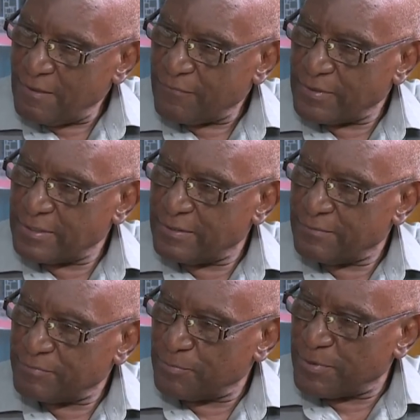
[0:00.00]

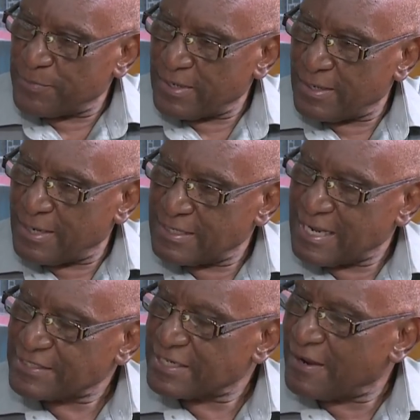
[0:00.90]
to prepare a
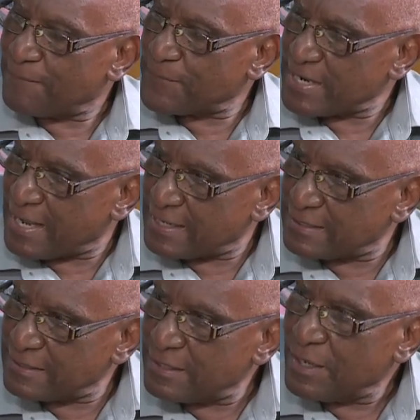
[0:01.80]
national
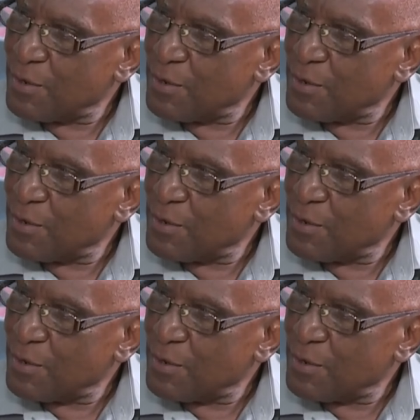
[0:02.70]
plan,